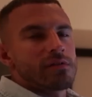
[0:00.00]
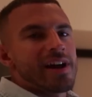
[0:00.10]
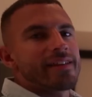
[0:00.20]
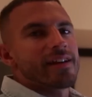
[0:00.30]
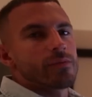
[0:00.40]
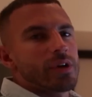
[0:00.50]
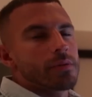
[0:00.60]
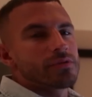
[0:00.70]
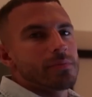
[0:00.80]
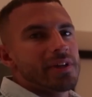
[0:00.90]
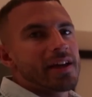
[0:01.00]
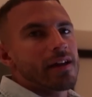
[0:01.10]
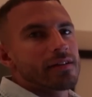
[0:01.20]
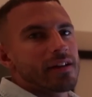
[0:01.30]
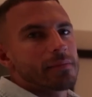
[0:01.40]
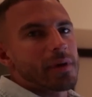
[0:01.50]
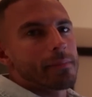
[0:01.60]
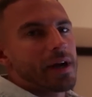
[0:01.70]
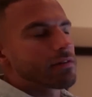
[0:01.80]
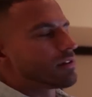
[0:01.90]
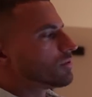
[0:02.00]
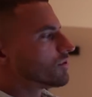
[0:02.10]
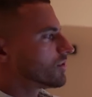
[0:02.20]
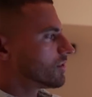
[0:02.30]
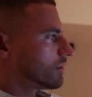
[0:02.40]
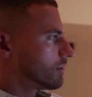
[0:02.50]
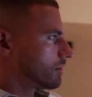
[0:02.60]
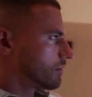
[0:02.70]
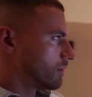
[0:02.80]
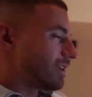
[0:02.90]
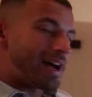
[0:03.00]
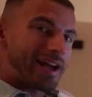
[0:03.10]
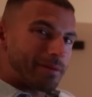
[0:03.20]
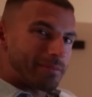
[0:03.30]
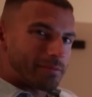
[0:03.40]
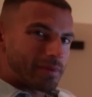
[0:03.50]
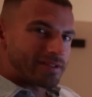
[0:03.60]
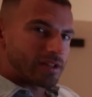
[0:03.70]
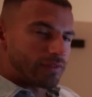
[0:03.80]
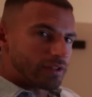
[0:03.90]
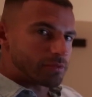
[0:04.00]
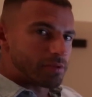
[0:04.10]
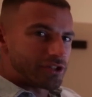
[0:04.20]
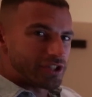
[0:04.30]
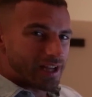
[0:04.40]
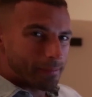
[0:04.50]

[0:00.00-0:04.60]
Right then, when it comes to me calculating my macros, I have made myself a little spreadsheet.